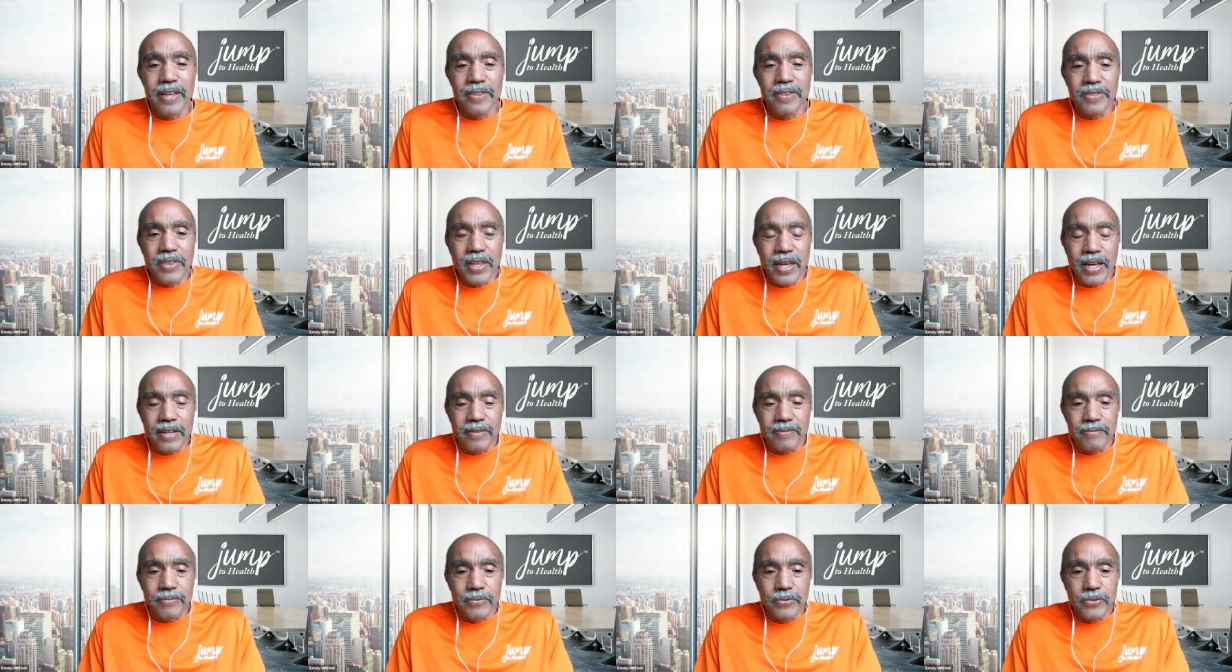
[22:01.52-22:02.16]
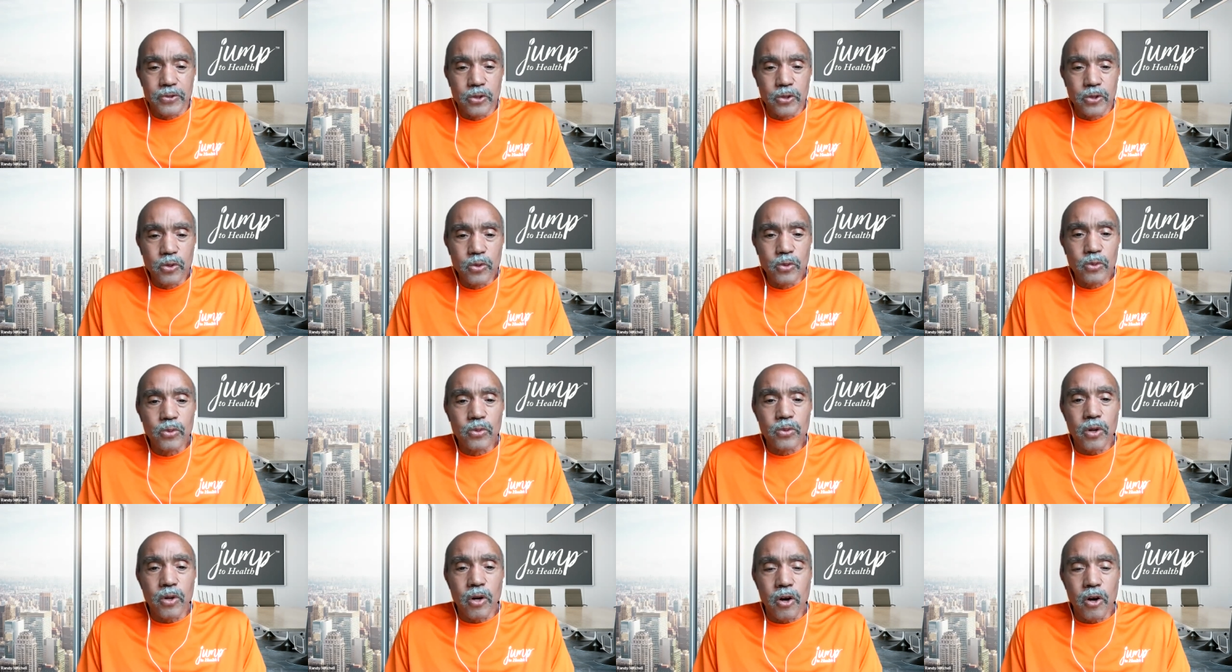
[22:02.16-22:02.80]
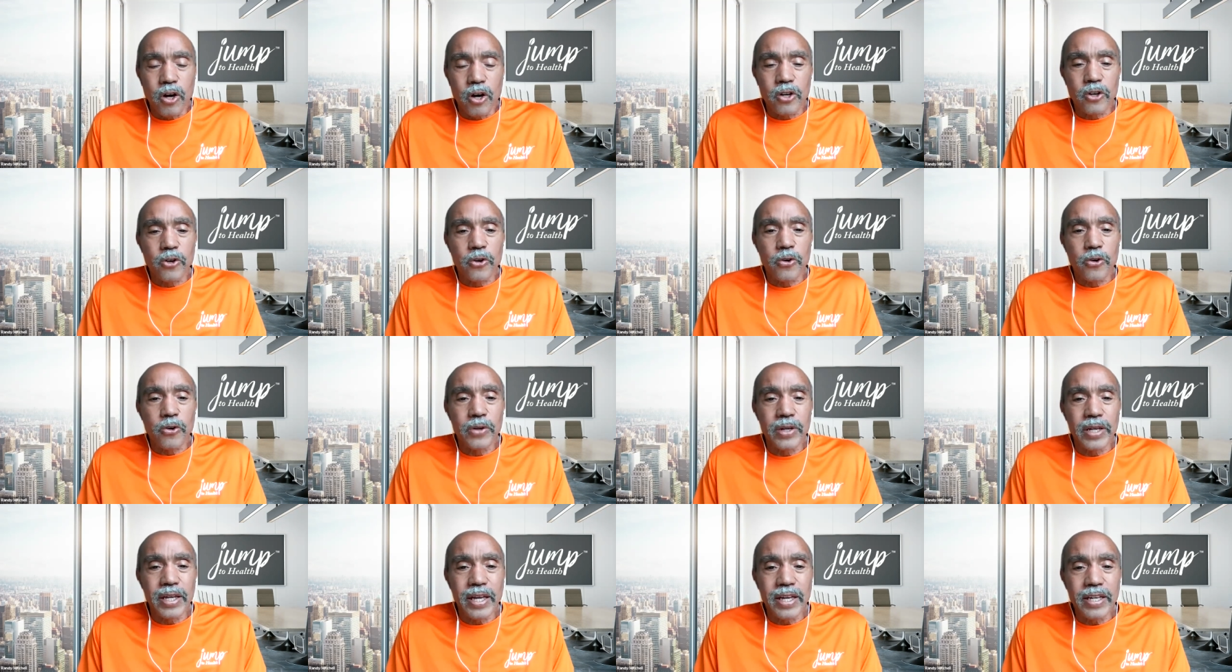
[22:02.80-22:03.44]
and that you are
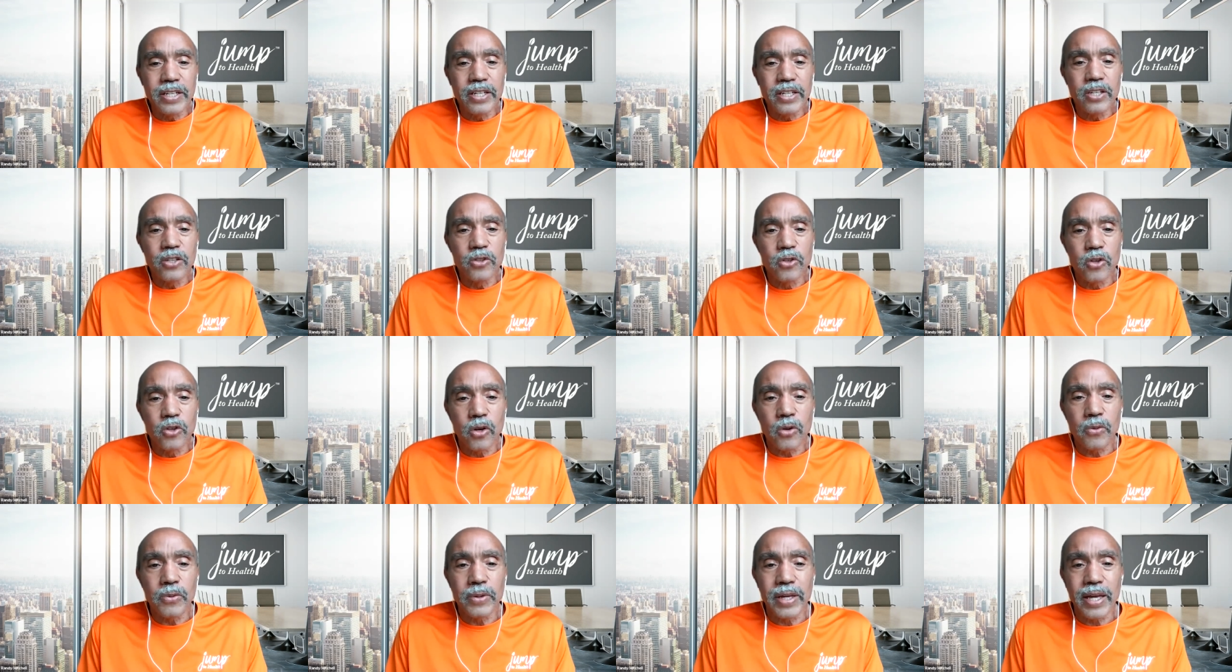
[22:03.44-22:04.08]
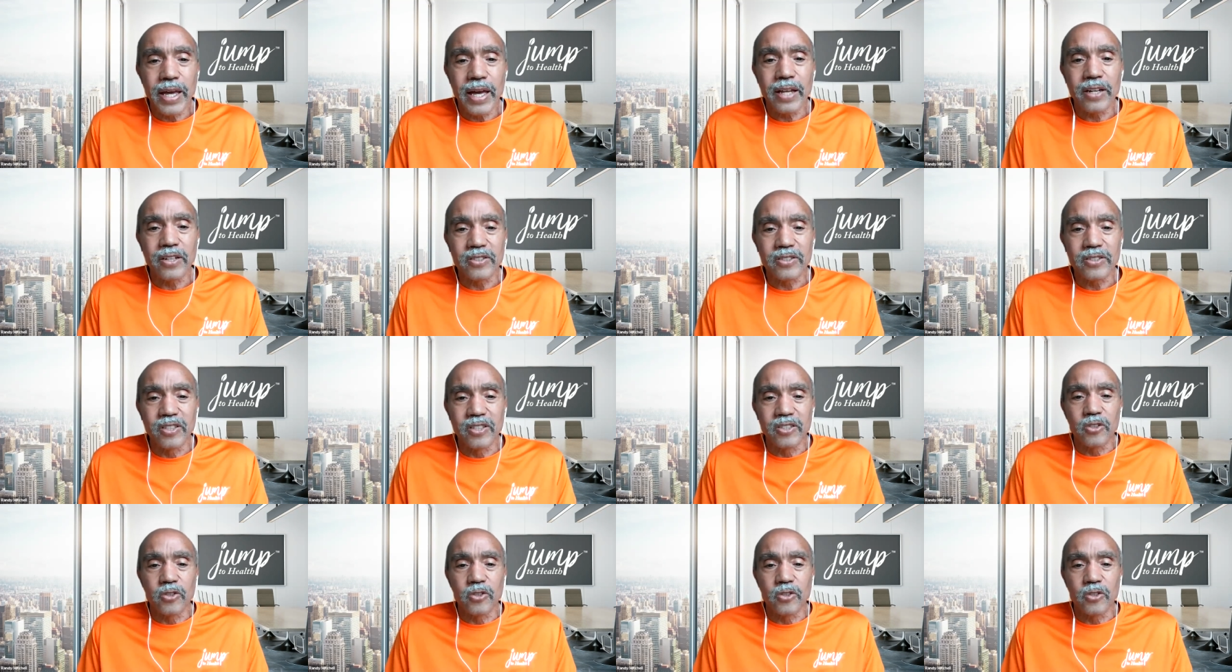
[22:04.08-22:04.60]
creating your reality.